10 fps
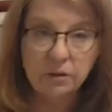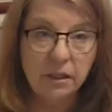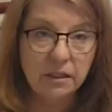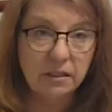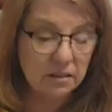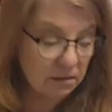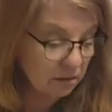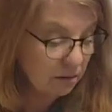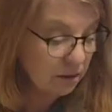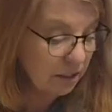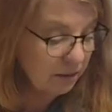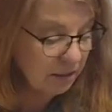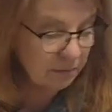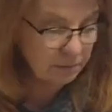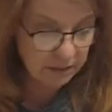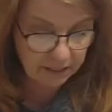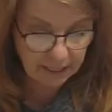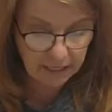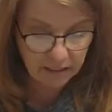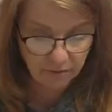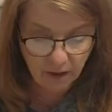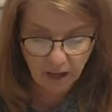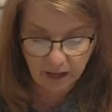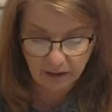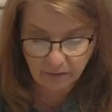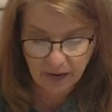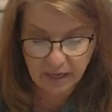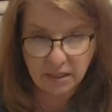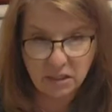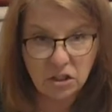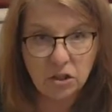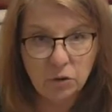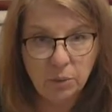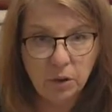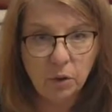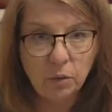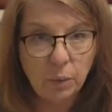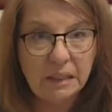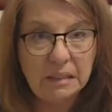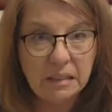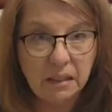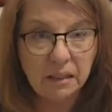It's gonna get up to like 85 and it's super windy.